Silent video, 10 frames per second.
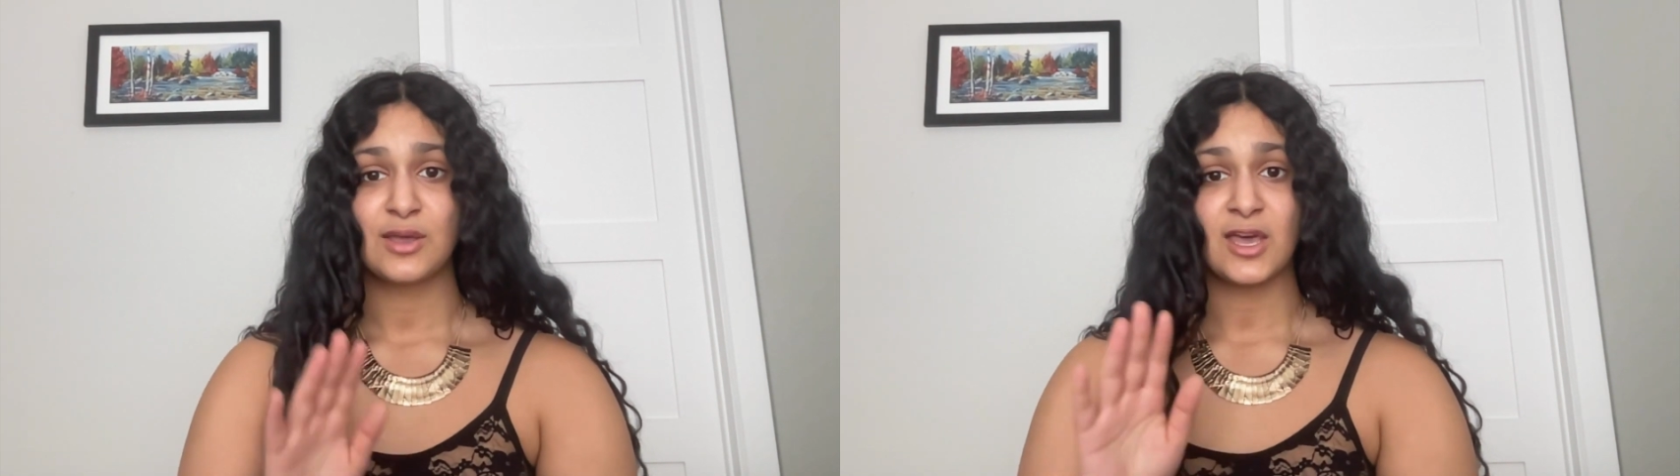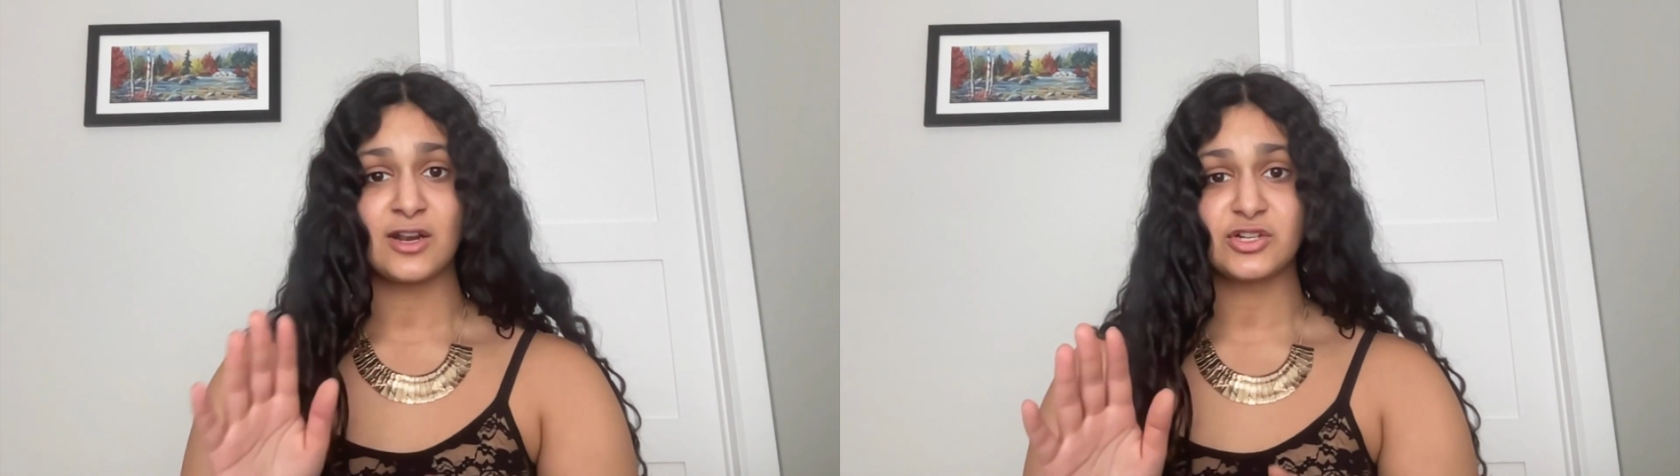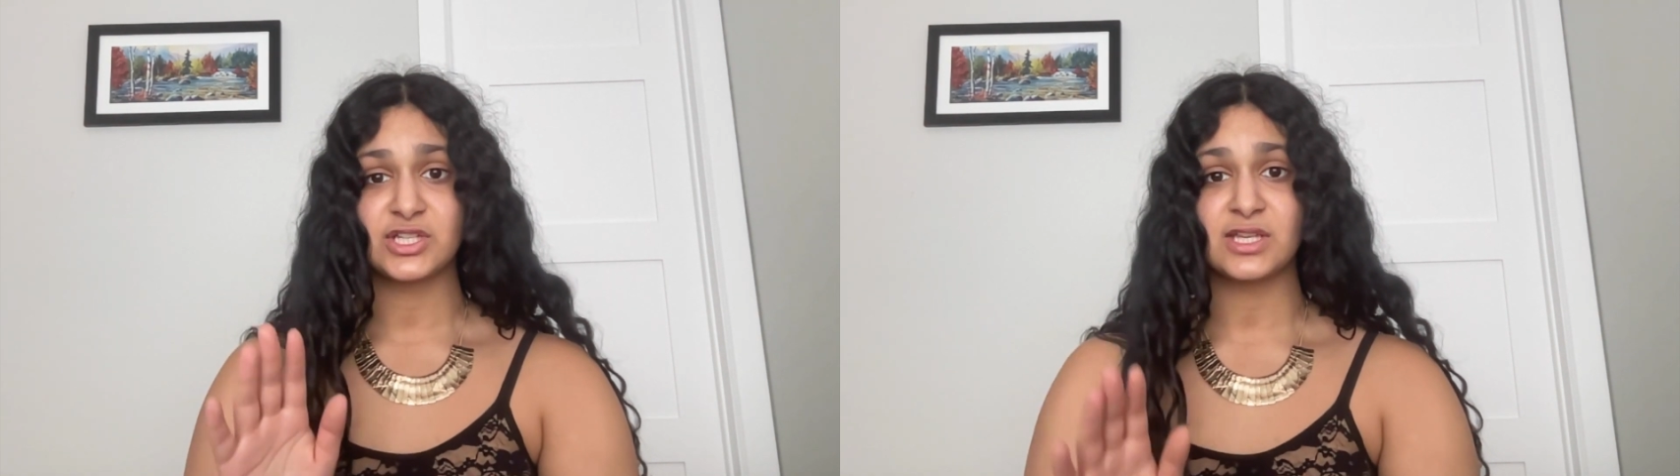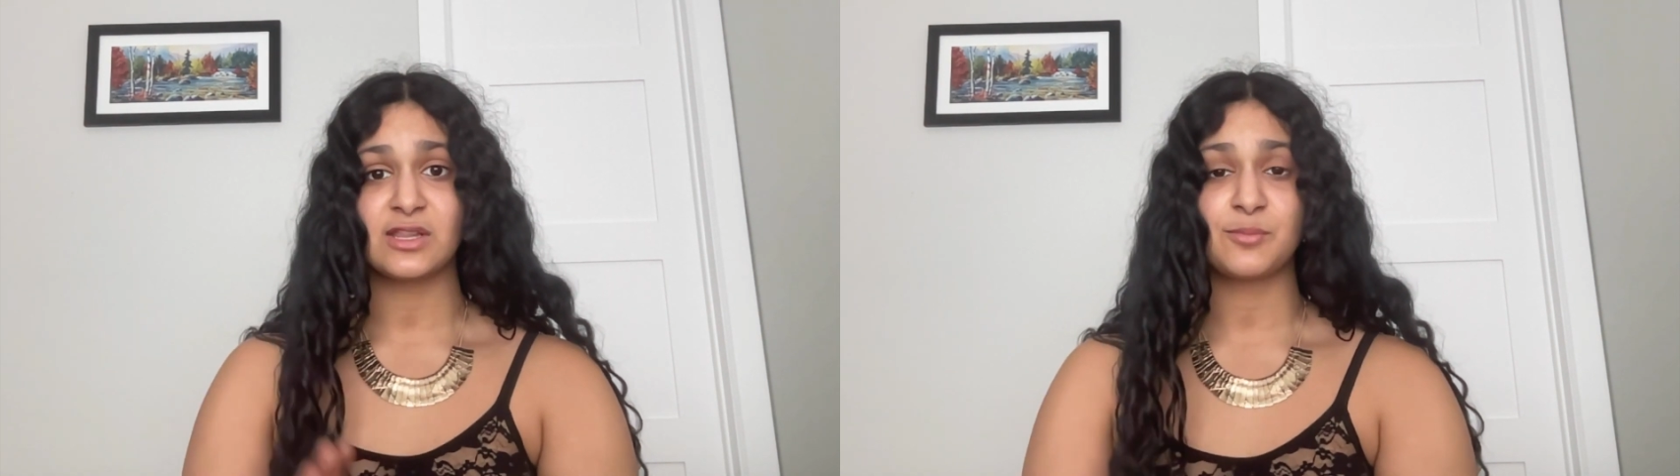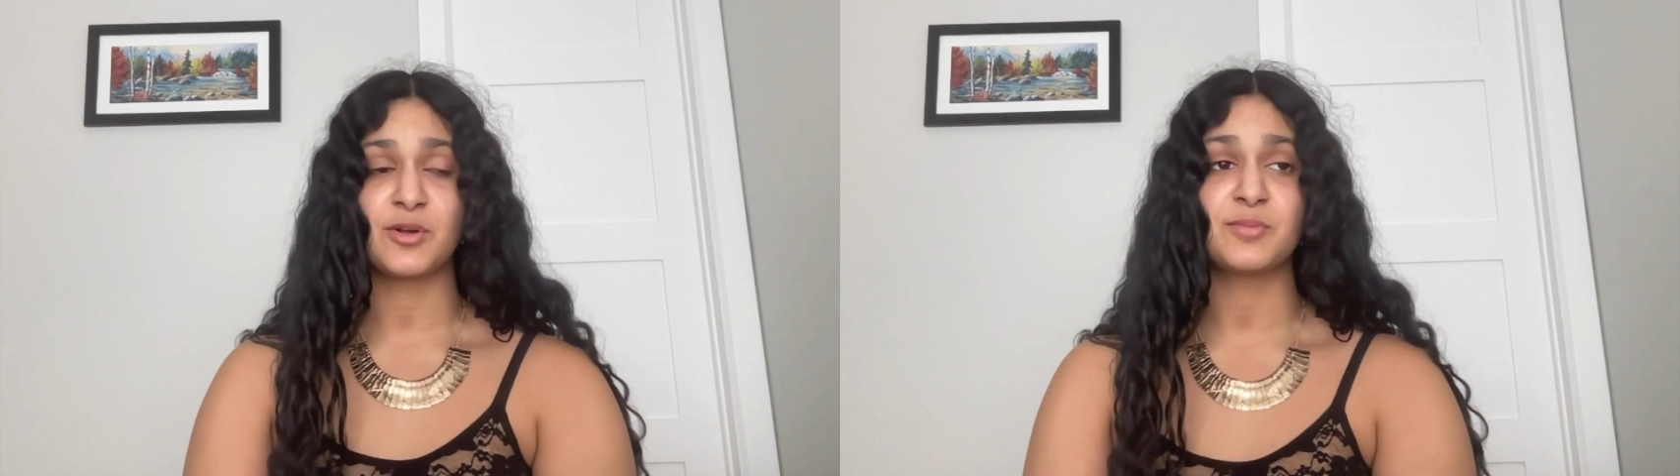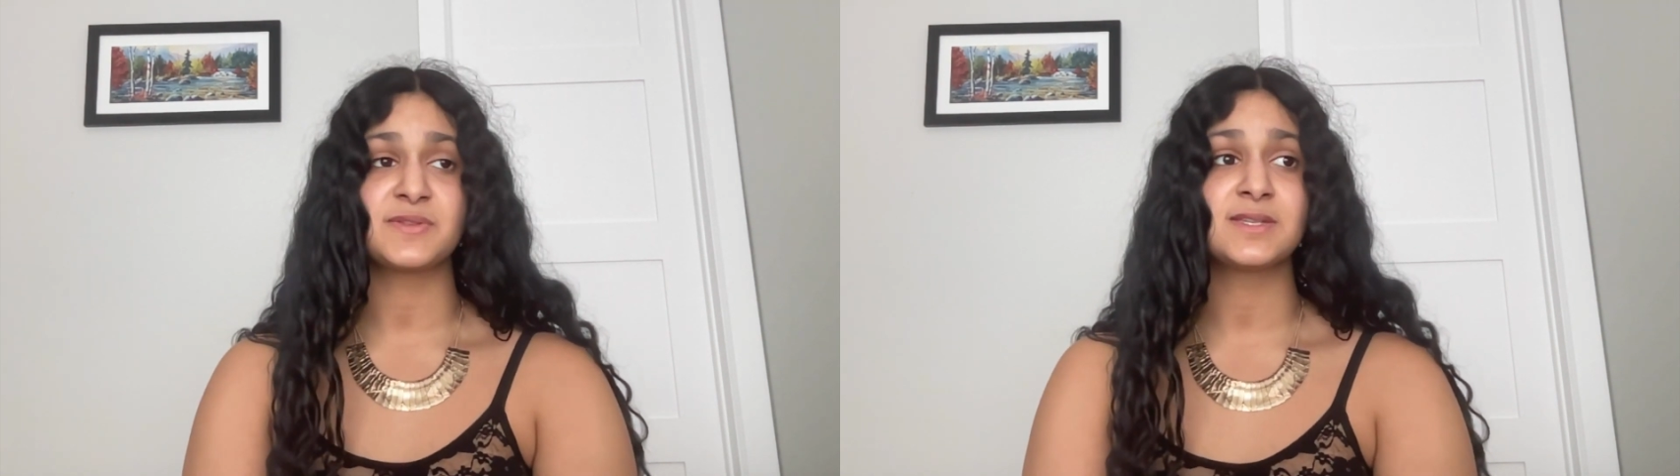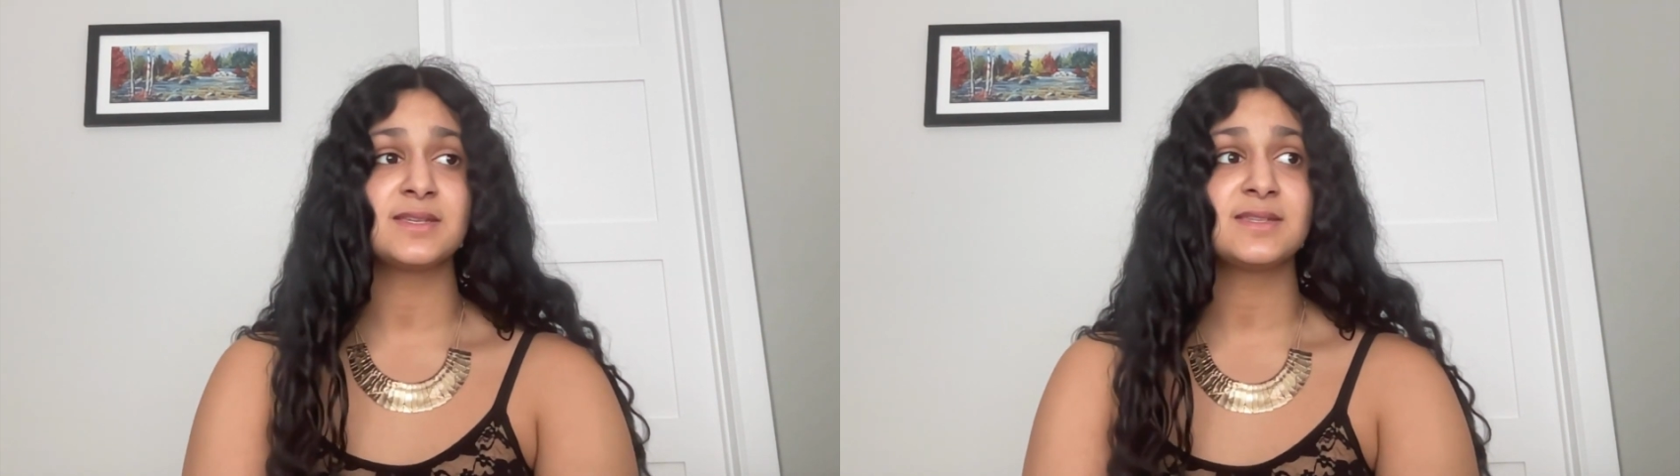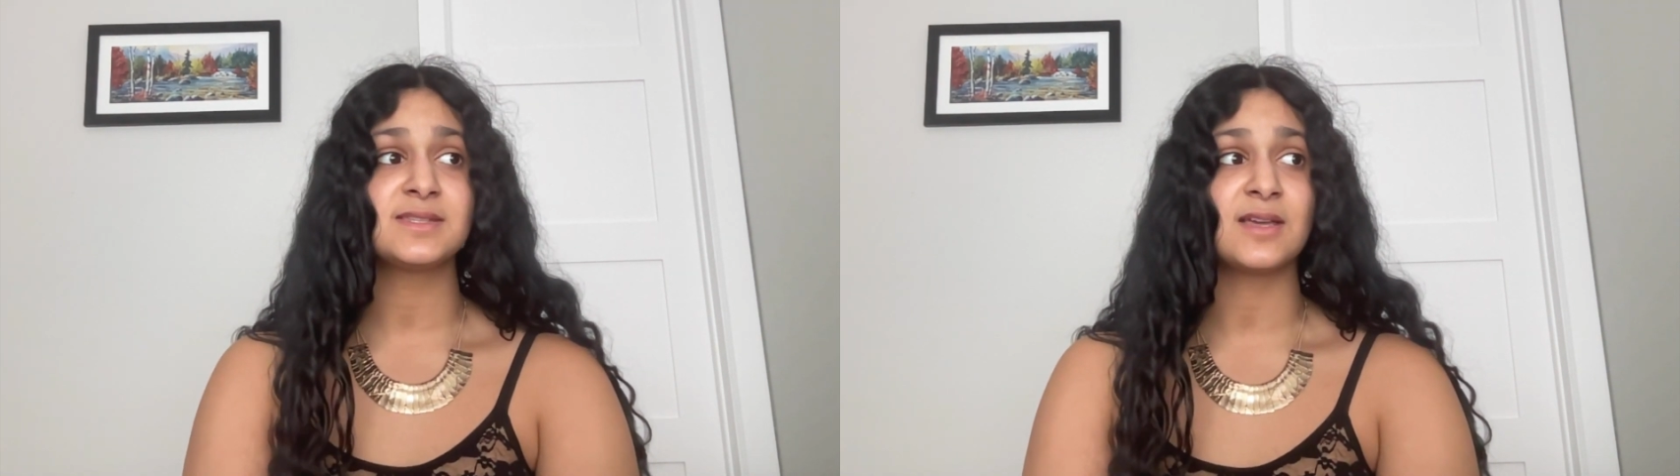energy healing
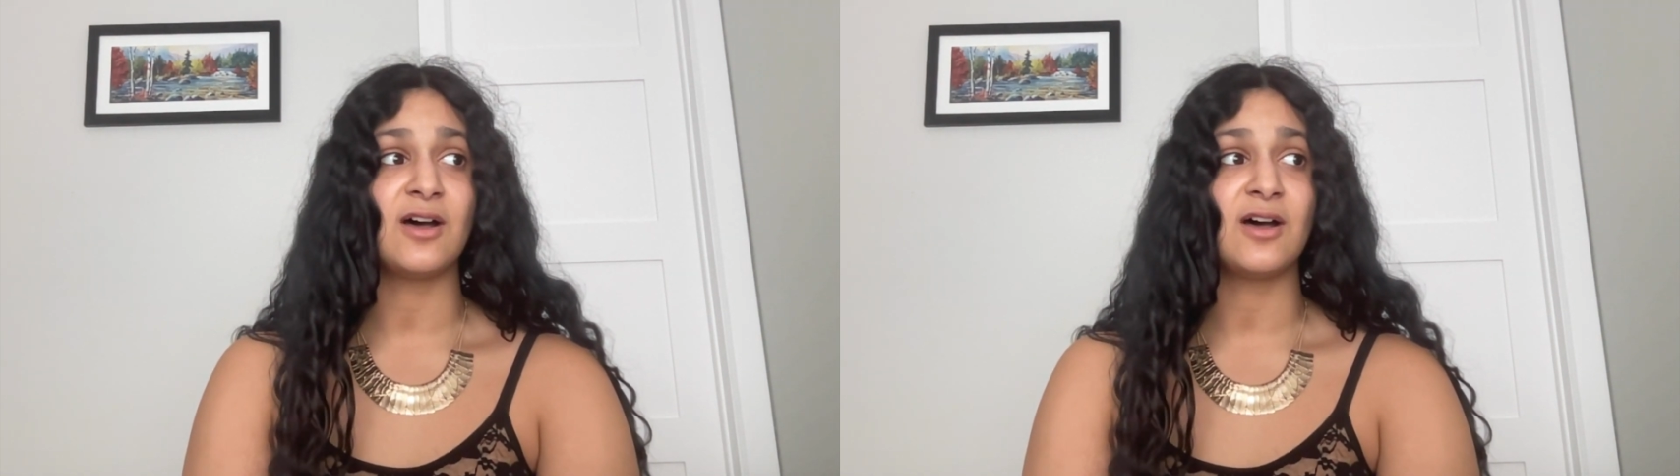purposes,